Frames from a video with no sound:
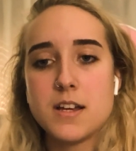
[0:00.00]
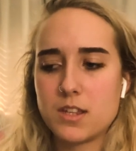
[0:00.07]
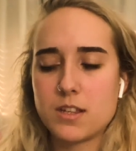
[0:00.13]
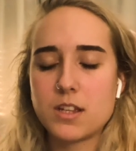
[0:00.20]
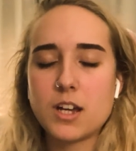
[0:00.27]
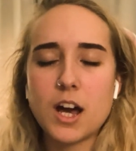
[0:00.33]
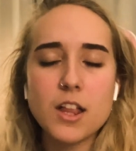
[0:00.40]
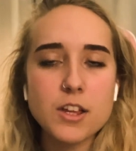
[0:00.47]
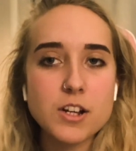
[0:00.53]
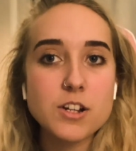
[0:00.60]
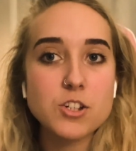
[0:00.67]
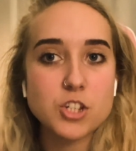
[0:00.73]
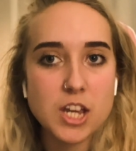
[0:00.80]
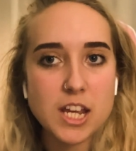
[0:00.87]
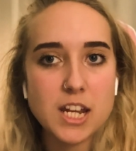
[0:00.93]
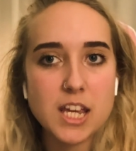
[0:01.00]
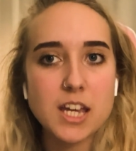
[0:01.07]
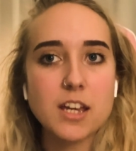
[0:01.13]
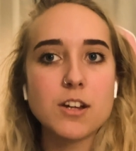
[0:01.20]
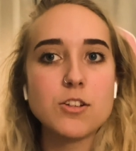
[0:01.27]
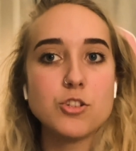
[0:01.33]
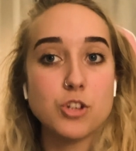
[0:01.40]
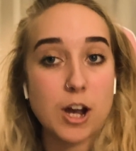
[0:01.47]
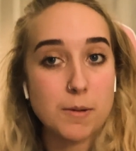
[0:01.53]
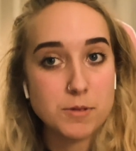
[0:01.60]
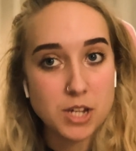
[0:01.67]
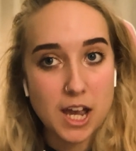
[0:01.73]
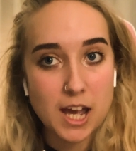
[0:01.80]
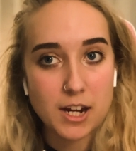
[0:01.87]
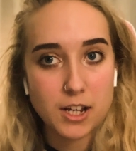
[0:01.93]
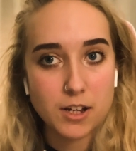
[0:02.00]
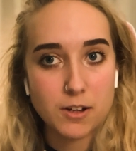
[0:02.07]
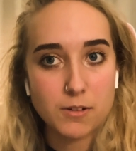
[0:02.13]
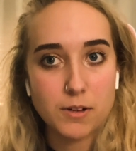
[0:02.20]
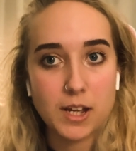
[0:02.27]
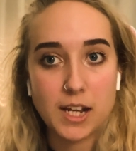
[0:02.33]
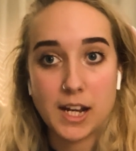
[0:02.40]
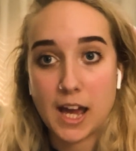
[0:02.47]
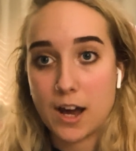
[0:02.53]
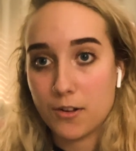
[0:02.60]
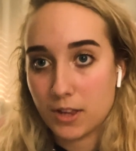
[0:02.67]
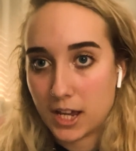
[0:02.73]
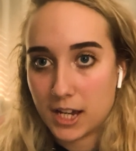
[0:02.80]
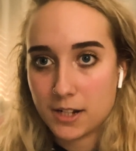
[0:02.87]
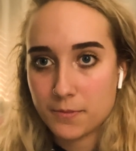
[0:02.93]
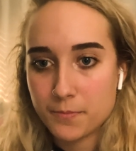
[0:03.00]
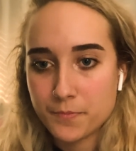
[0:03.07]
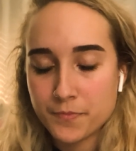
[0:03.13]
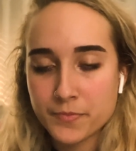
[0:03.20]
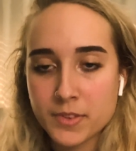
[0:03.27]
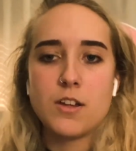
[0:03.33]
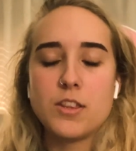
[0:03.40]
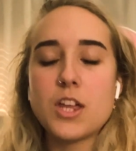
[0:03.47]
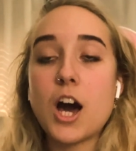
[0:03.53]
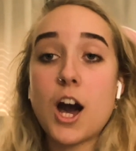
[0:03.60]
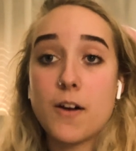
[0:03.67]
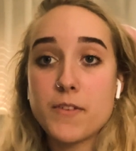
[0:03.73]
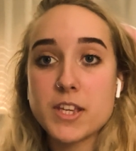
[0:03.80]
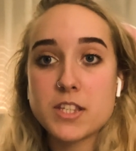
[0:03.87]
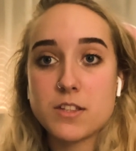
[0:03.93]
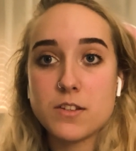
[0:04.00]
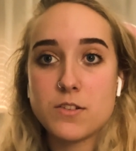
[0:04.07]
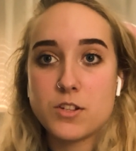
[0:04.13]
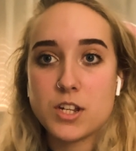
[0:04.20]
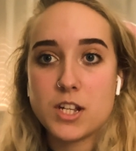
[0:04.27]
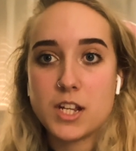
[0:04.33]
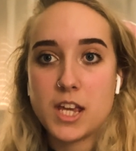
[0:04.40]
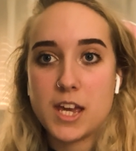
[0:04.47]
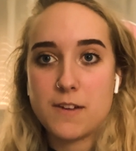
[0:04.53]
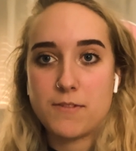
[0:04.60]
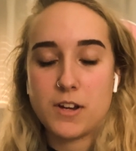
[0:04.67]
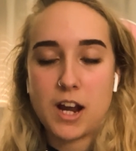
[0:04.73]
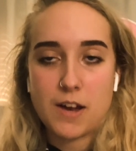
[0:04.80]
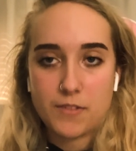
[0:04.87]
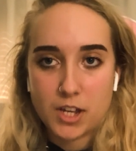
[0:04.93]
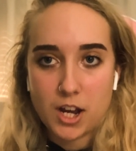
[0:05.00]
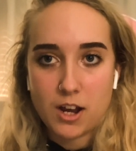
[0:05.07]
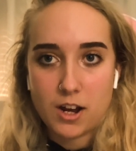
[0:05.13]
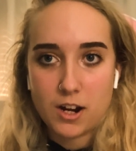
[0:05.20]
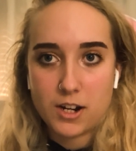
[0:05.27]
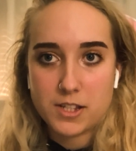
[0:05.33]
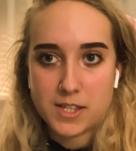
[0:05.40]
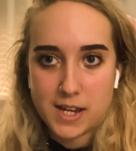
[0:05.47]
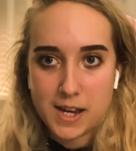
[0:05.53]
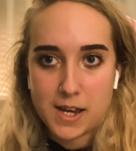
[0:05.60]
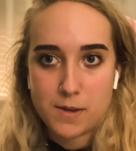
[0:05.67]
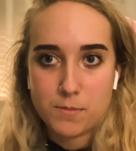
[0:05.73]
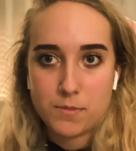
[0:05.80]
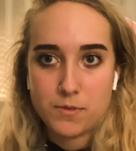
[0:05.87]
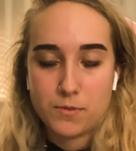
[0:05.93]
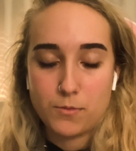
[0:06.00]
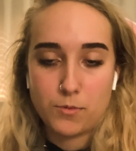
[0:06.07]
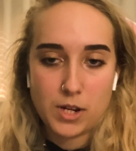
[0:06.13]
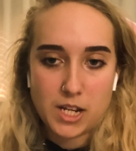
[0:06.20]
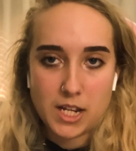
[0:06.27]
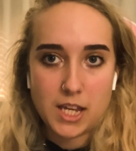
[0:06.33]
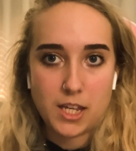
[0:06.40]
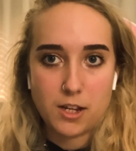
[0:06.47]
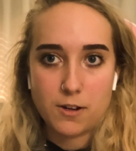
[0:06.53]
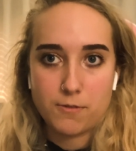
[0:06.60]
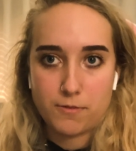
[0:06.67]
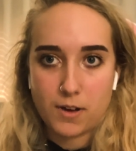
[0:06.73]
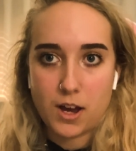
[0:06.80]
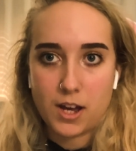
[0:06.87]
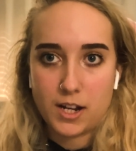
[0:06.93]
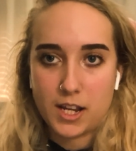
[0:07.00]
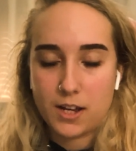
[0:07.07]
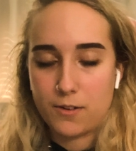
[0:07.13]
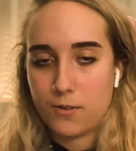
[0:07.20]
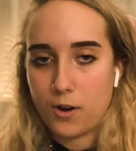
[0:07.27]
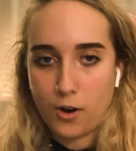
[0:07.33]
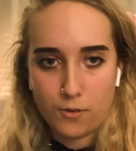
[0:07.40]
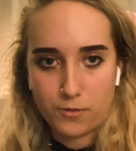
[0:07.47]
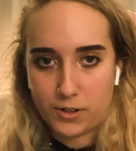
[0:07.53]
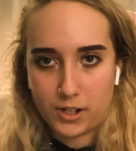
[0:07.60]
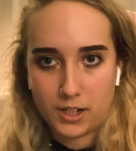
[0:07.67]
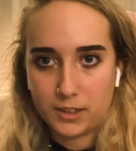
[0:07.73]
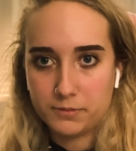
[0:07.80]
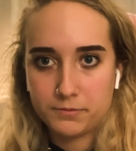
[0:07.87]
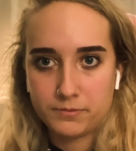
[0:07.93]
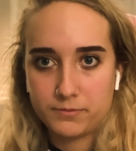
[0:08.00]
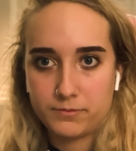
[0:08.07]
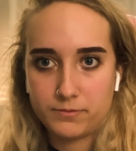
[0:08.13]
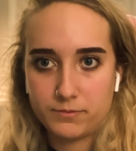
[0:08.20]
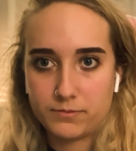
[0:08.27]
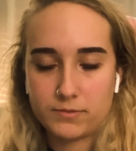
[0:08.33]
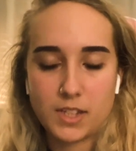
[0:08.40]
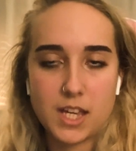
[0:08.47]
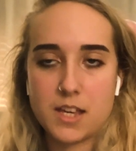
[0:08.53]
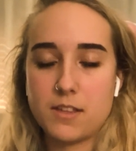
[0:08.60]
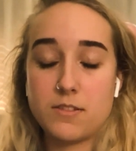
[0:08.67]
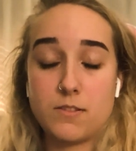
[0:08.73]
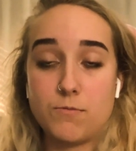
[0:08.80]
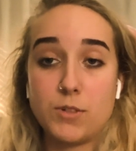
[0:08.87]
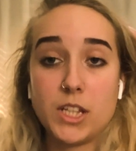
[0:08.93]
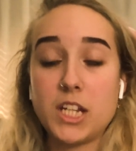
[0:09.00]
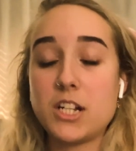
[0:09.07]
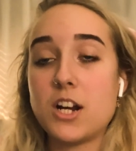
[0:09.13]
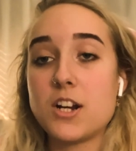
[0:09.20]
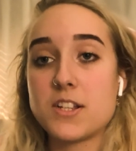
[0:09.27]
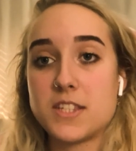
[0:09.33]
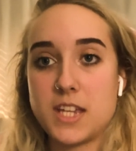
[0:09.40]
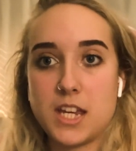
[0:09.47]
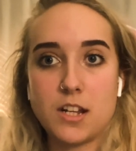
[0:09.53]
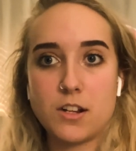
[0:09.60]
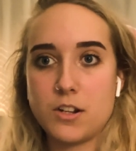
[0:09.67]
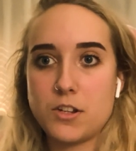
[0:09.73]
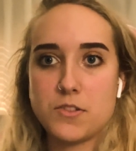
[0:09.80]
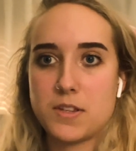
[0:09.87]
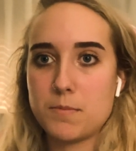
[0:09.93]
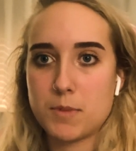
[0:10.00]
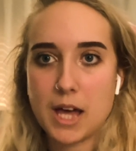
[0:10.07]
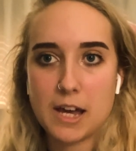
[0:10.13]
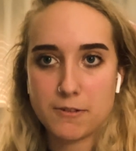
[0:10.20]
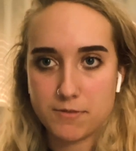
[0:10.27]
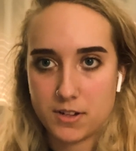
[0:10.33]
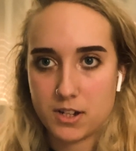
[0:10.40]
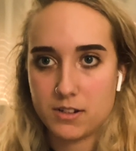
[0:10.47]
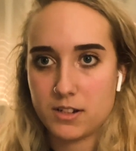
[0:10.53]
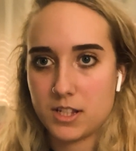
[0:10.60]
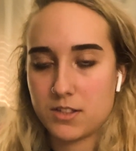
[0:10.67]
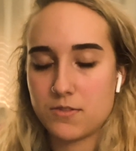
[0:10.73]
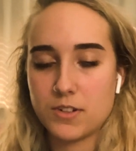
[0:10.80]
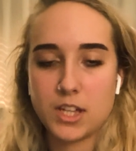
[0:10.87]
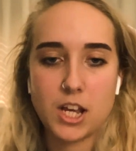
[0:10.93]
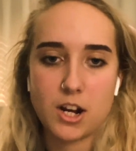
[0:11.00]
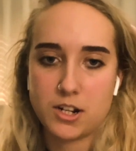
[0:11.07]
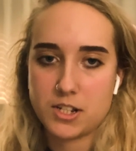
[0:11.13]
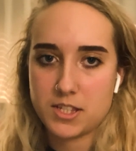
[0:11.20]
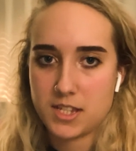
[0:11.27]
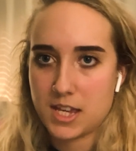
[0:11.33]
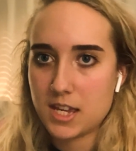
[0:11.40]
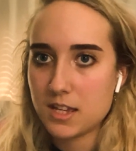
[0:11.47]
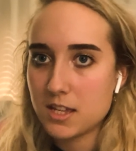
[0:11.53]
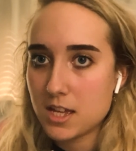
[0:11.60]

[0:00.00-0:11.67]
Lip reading: color, shading, drop shadow, and outline. The obvious solution, if you're having a hard time reading your font out over a really dark scene, you're using black font, it's really hard to see.